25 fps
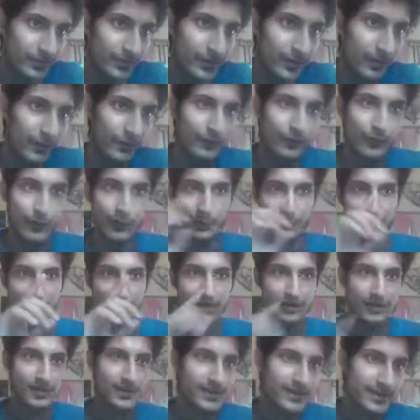or follow my
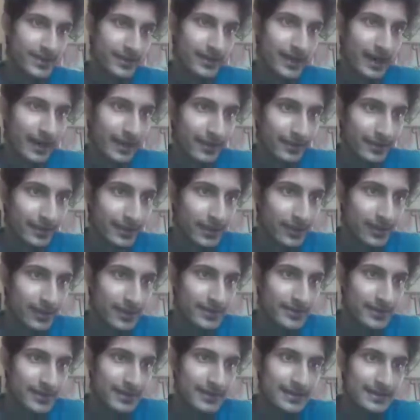cursor and there you can
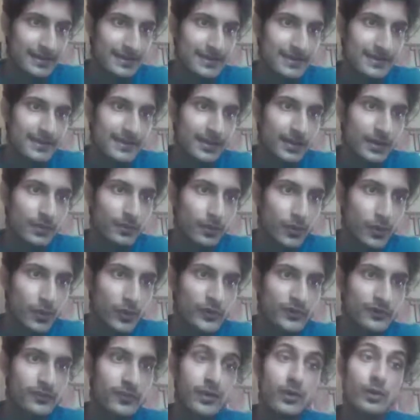see this is a compose
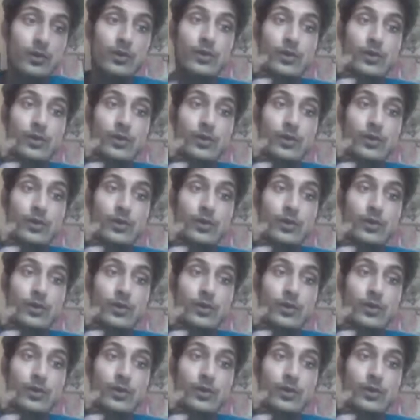view